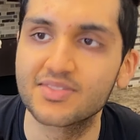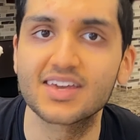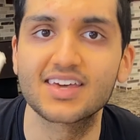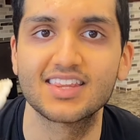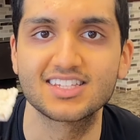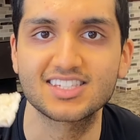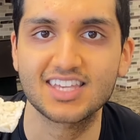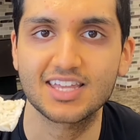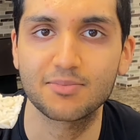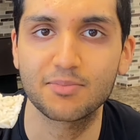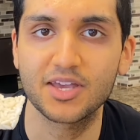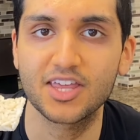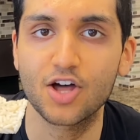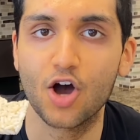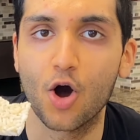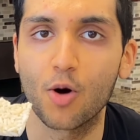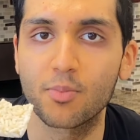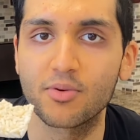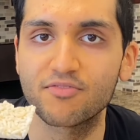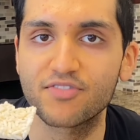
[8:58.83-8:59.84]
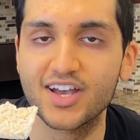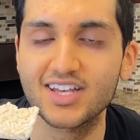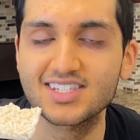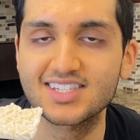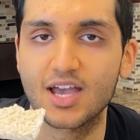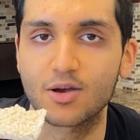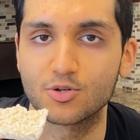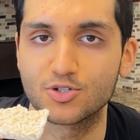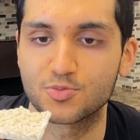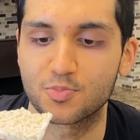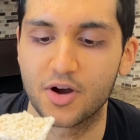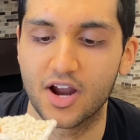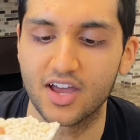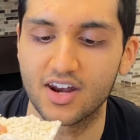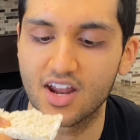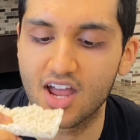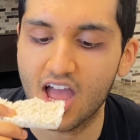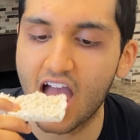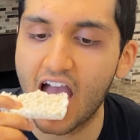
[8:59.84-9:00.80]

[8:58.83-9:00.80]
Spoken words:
This can be the open-faced sandwich bread.